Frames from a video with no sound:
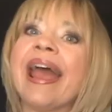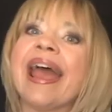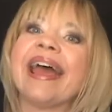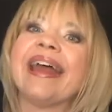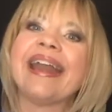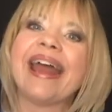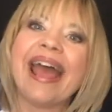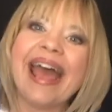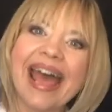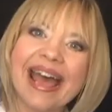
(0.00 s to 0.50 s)

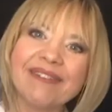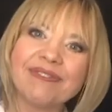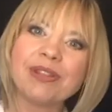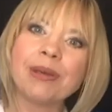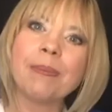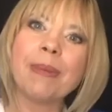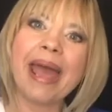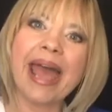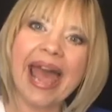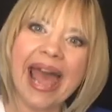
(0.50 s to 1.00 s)
and have
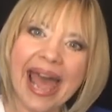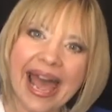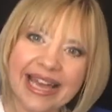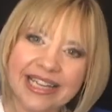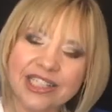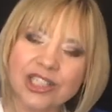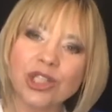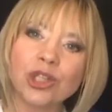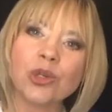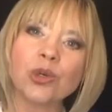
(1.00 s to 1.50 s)
them
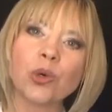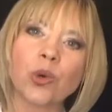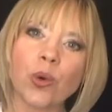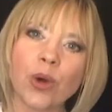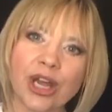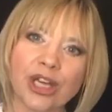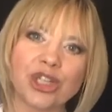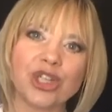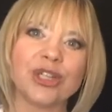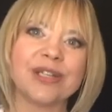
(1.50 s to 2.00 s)
ask you
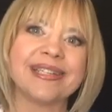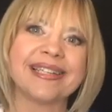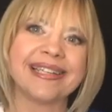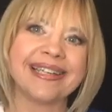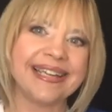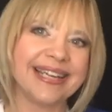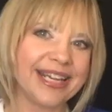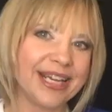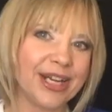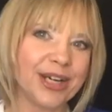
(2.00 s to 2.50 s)
questions in
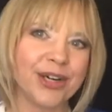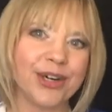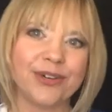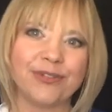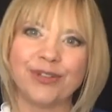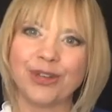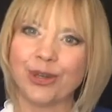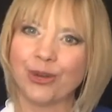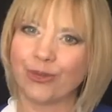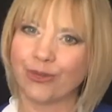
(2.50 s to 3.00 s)
an
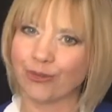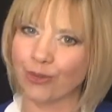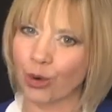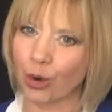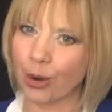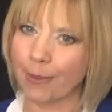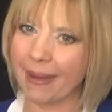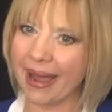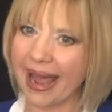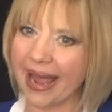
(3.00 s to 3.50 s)
interview
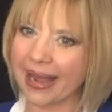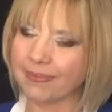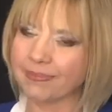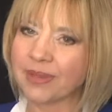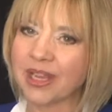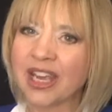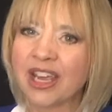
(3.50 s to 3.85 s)
format.